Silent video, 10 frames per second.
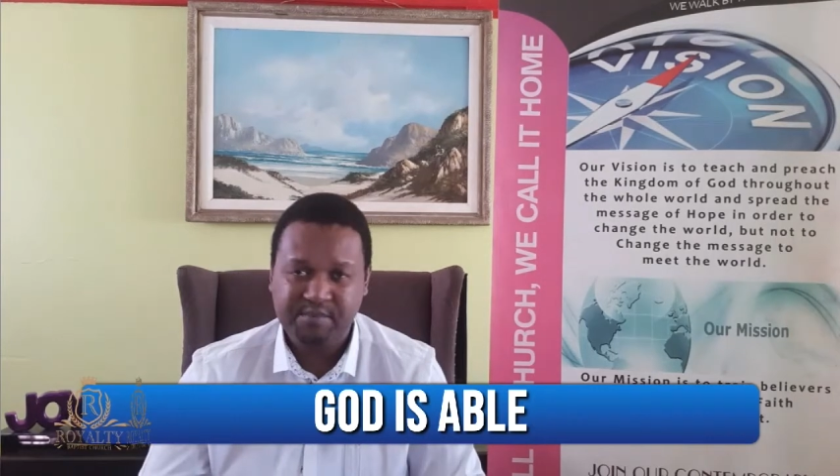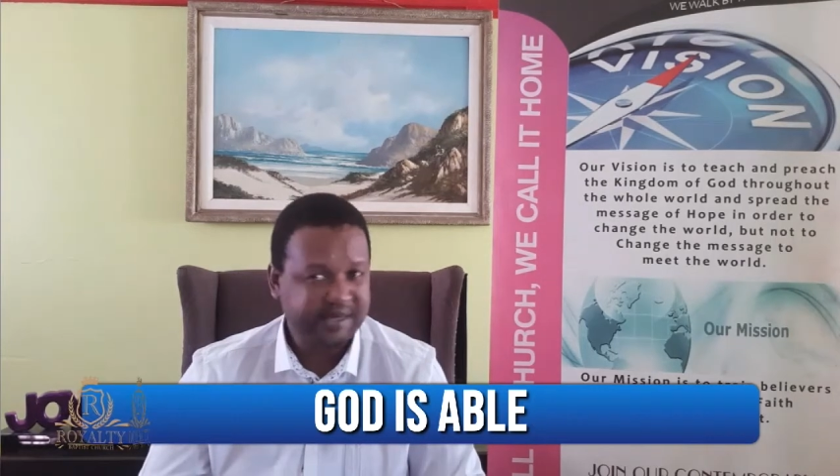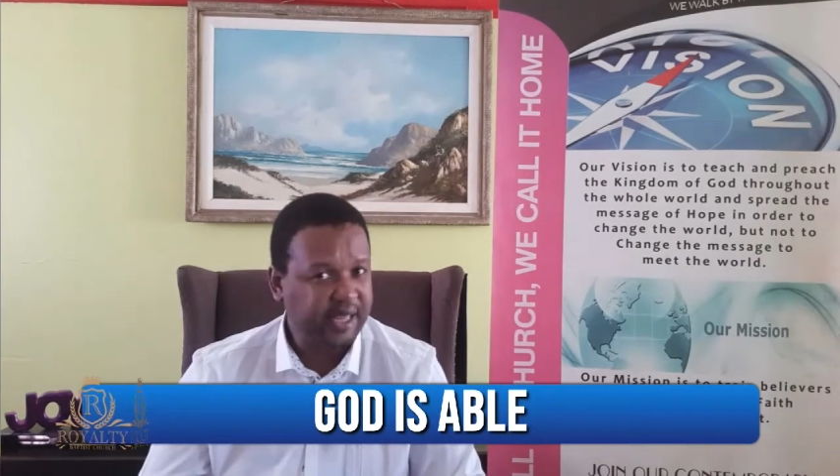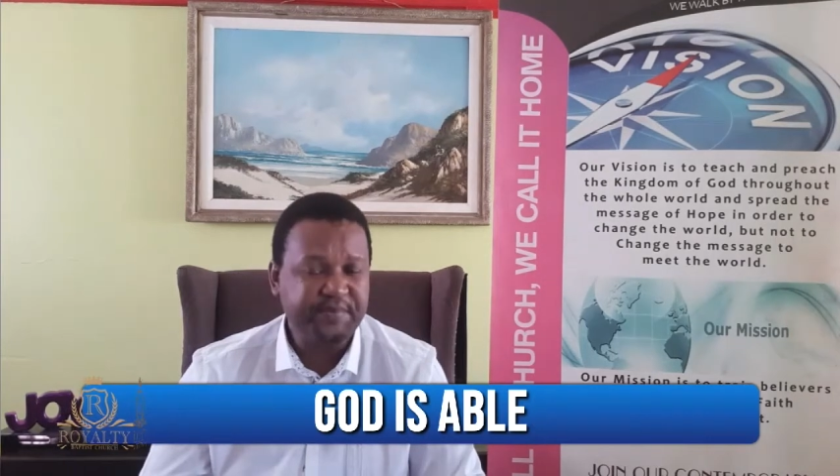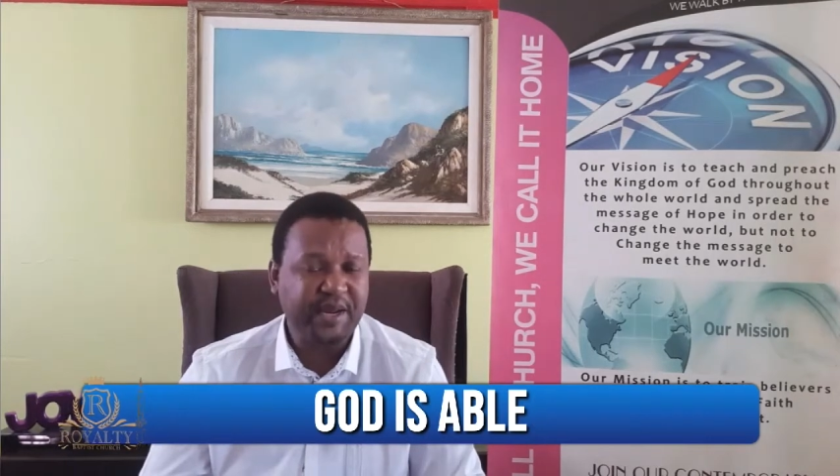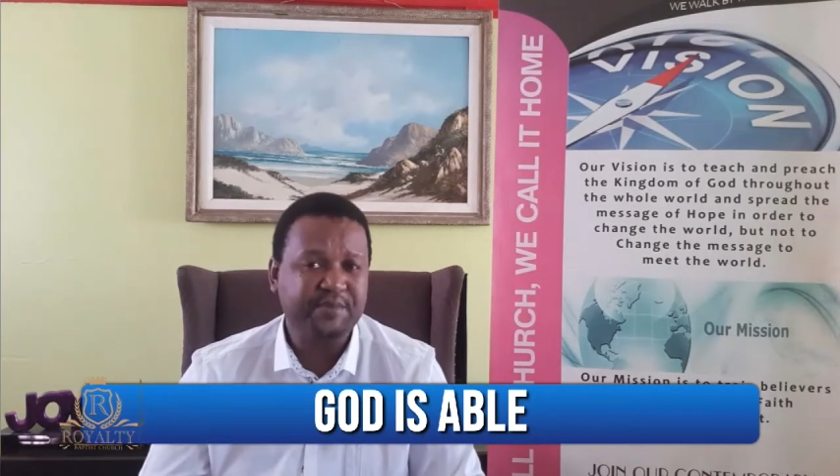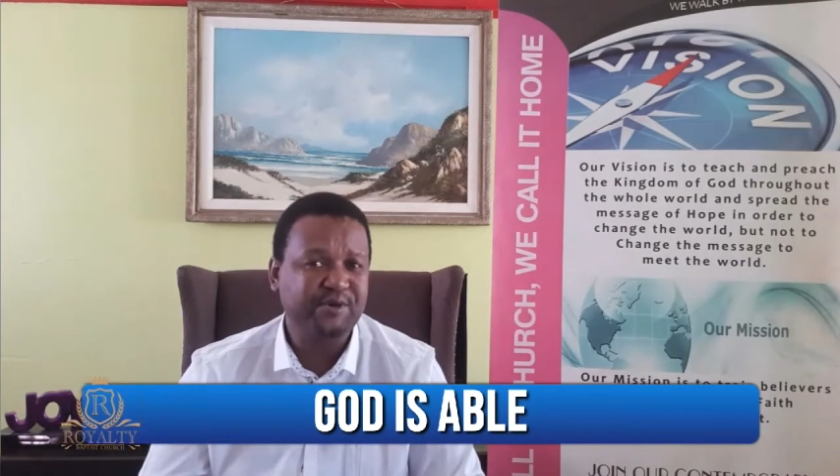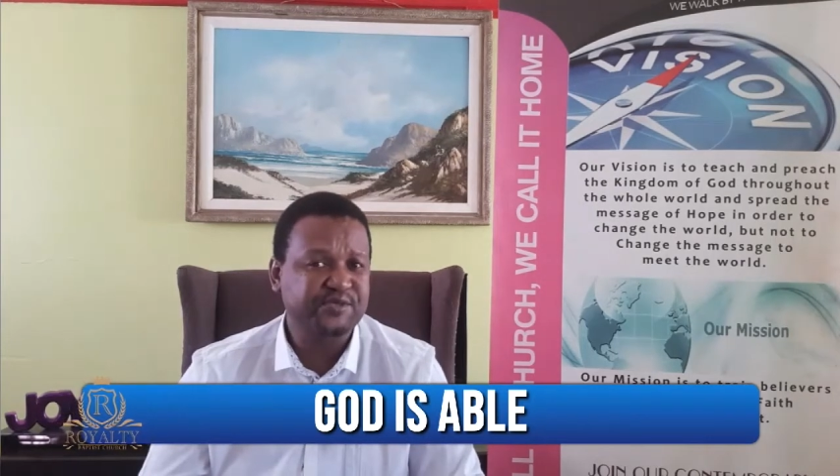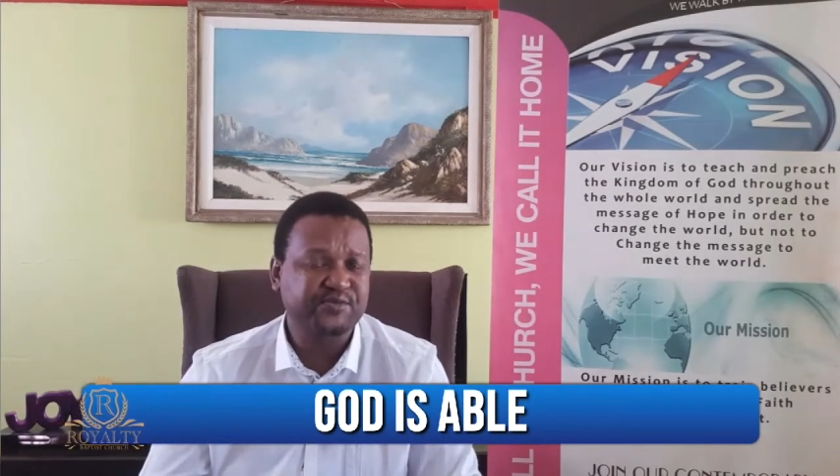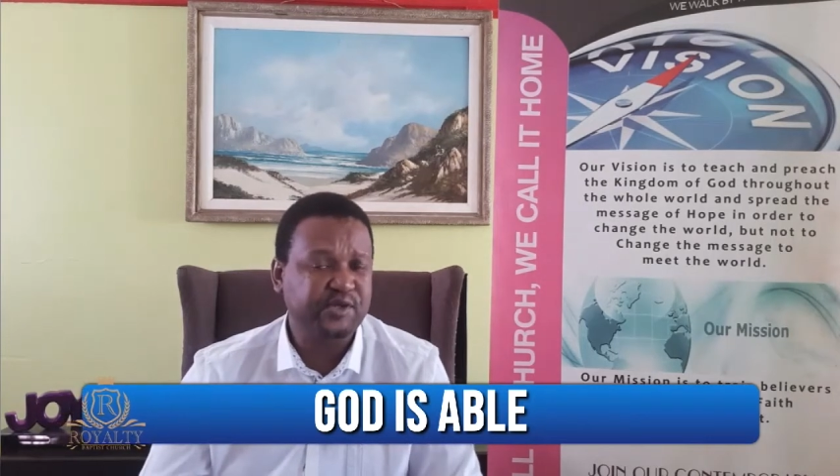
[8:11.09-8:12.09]
But Abraham
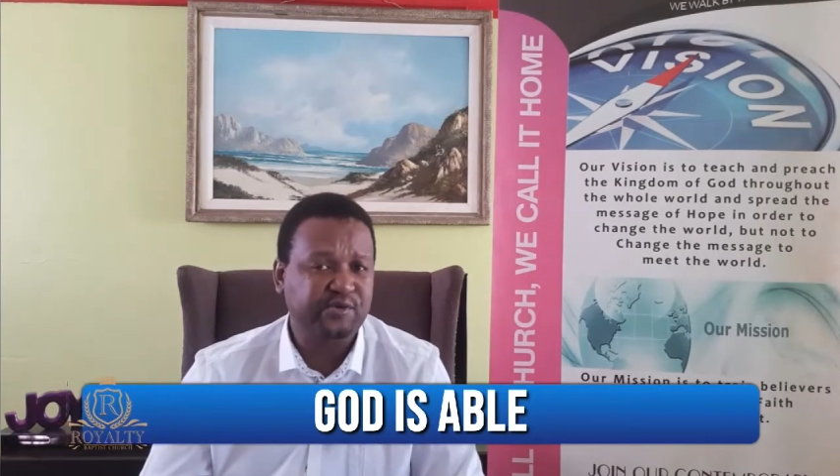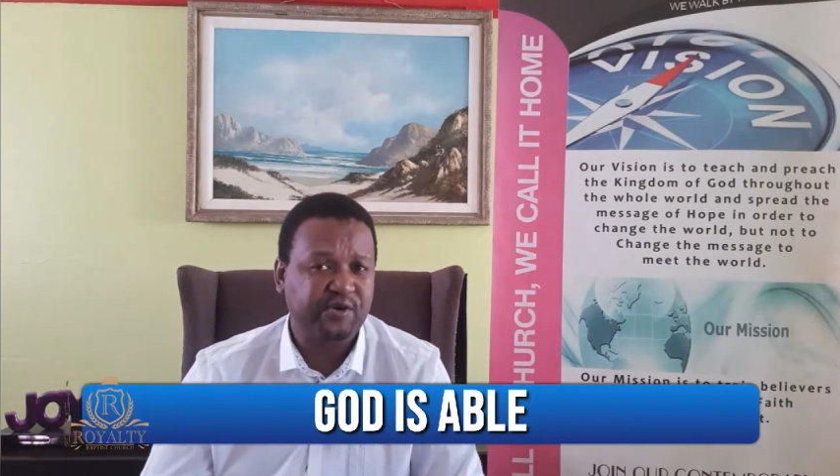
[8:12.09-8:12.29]
was fully